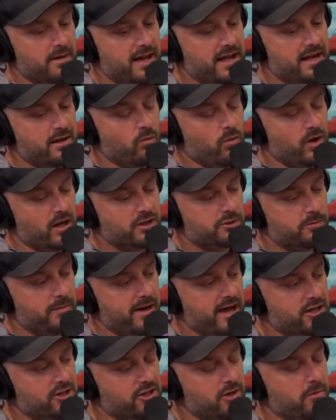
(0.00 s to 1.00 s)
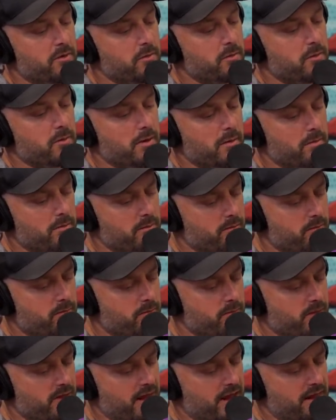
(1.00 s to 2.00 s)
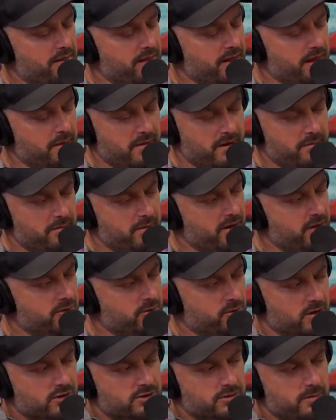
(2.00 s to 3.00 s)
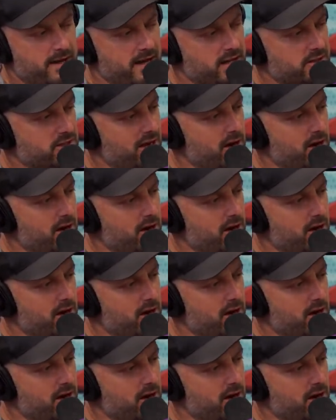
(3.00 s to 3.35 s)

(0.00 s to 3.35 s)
I didn't watch MASH. I remember, I think my parents watched MASH.